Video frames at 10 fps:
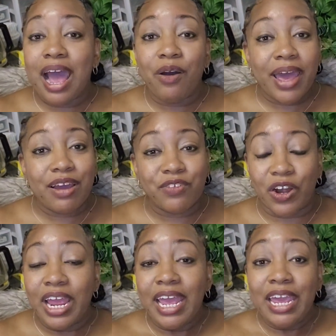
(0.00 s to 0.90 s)

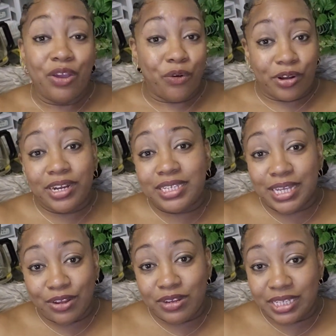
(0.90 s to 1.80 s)
However, in order to
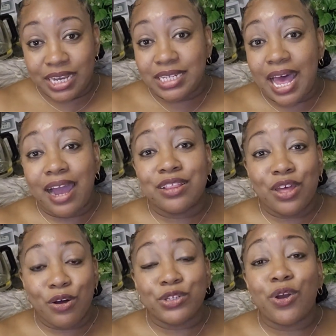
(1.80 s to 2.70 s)
sell on TikTok,
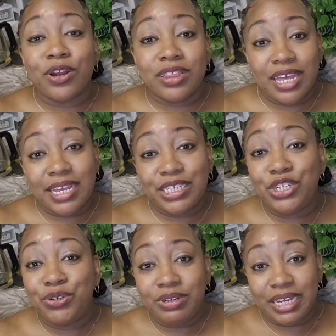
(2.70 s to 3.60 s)
those are the things
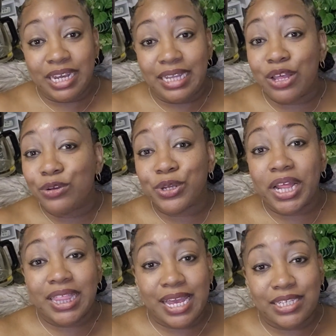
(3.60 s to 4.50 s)
that you need. Those are
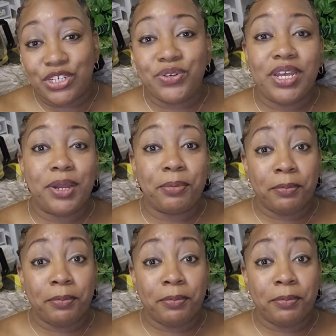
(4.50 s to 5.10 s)
the things that you need to